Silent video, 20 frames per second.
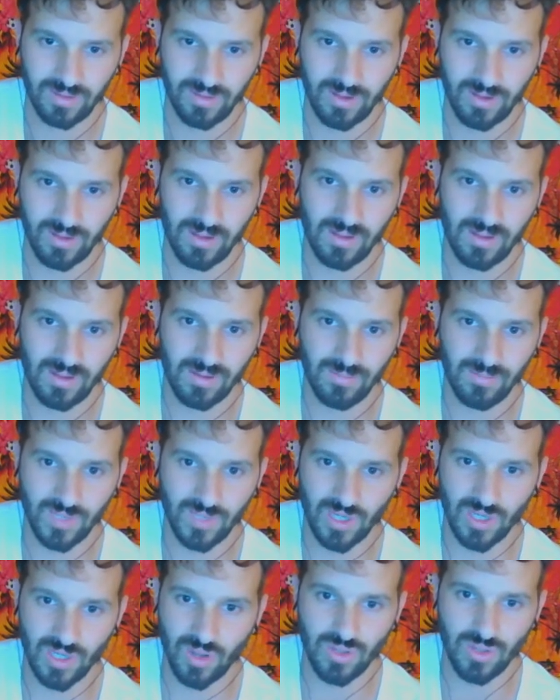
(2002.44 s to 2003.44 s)

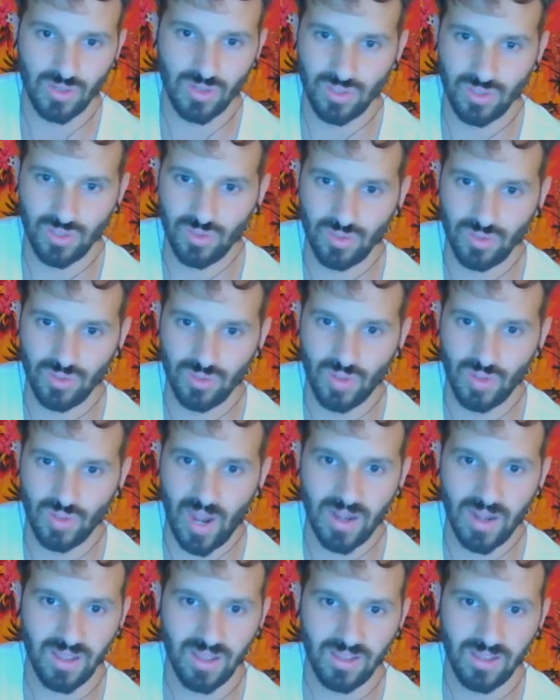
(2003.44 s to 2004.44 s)
you
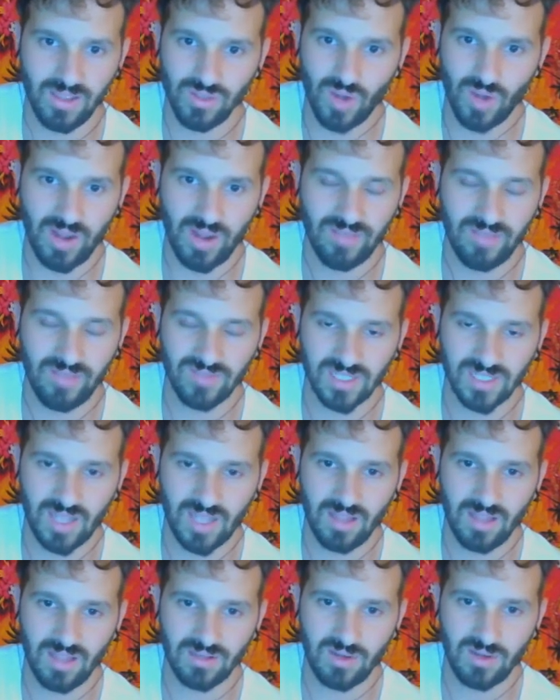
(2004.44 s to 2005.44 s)
gotta have a
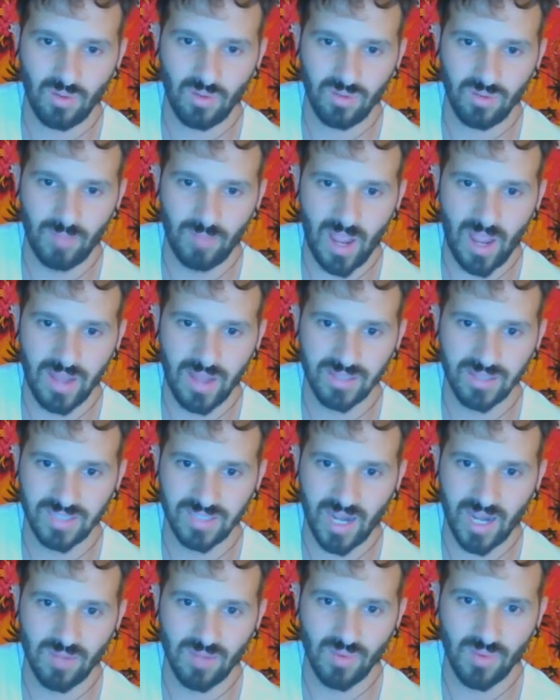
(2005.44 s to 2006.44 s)
solid goal in mind. It's
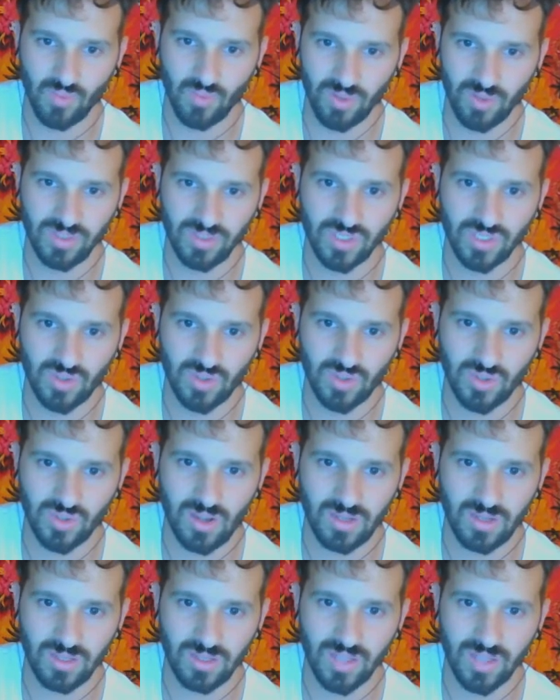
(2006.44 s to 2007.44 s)
got to be really
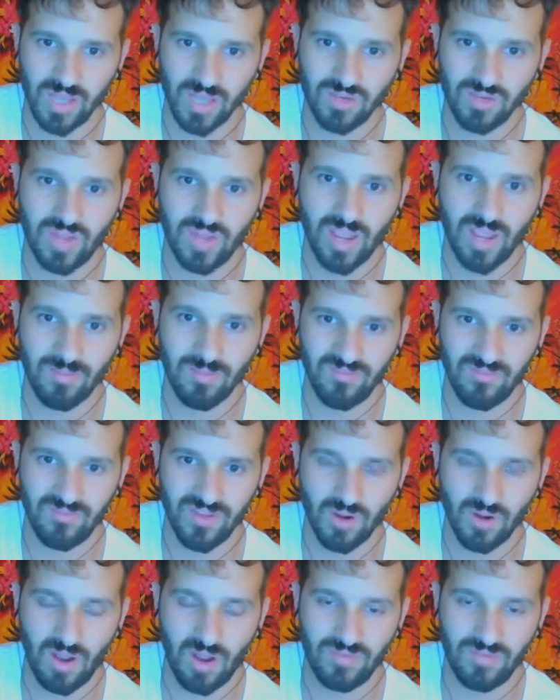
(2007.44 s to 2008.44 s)
strong, and you can't
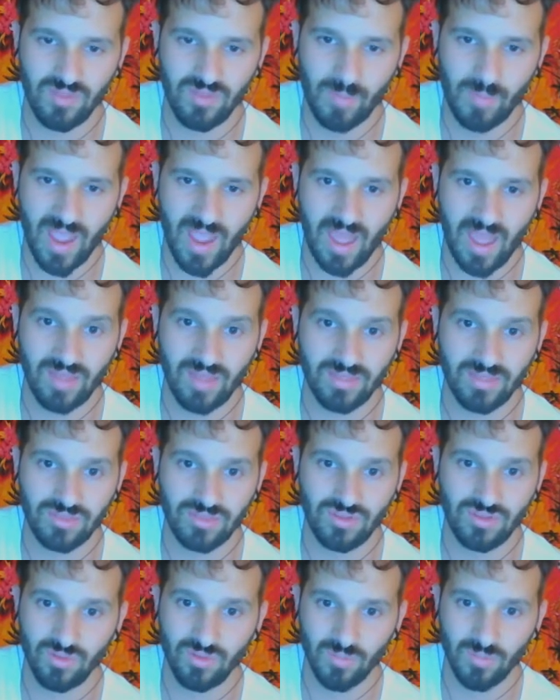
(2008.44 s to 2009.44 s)
veer off the path
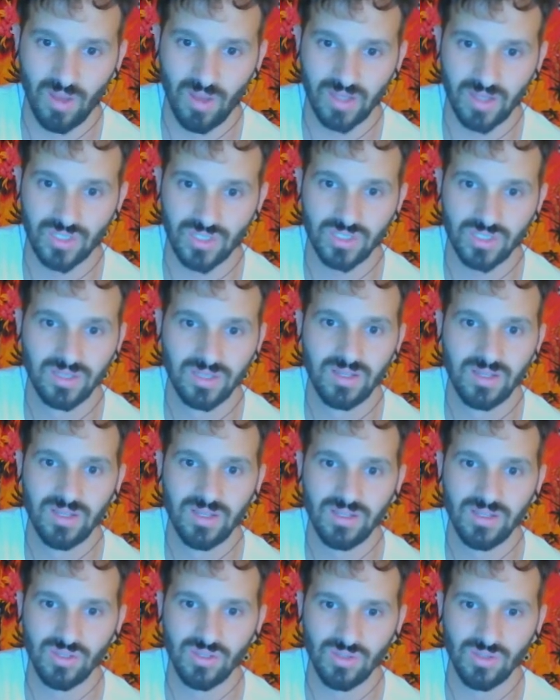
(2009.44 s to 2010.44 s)
too much.
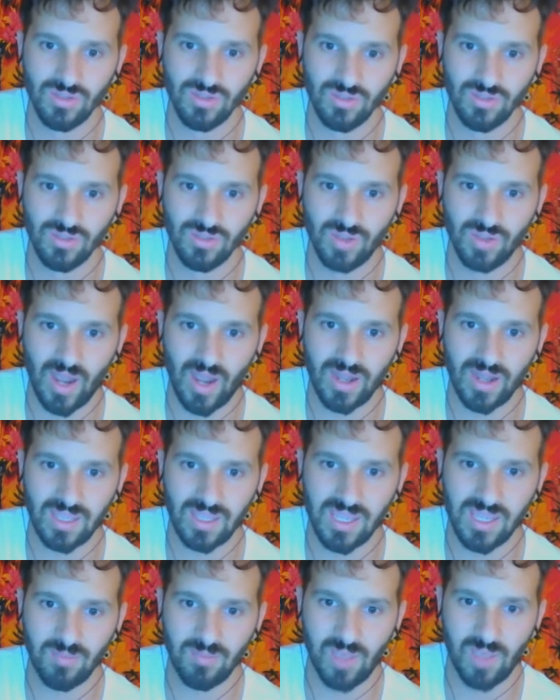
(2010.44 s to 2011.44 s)
You got to
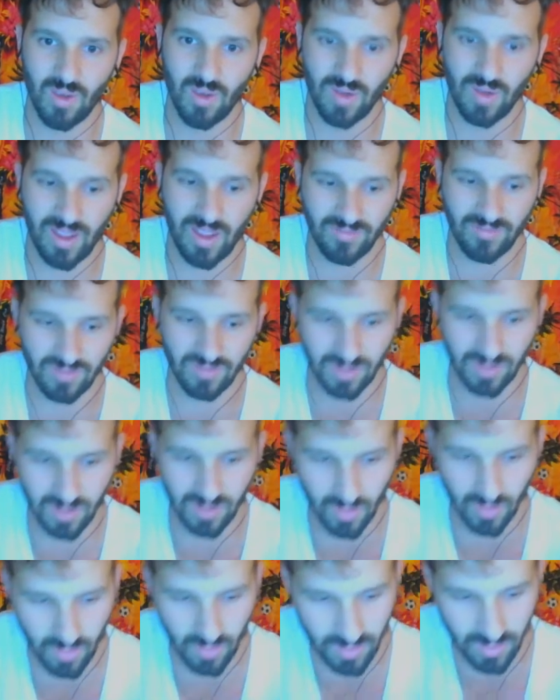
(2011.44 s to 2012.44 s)
keep going after the
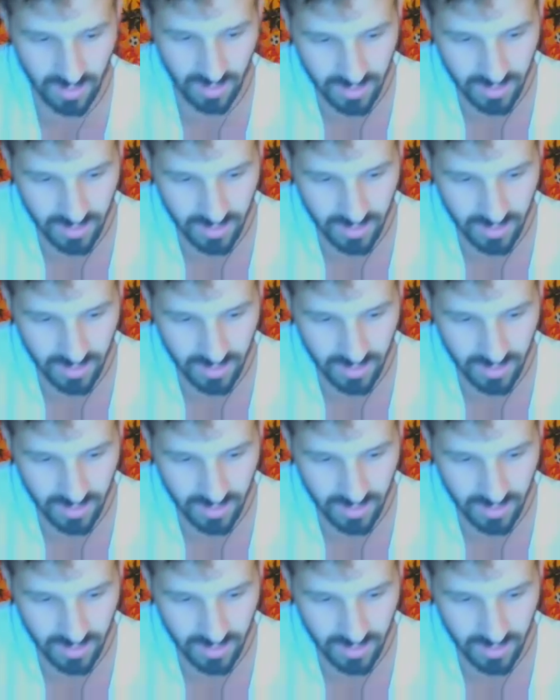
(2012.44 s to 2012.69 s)
goal.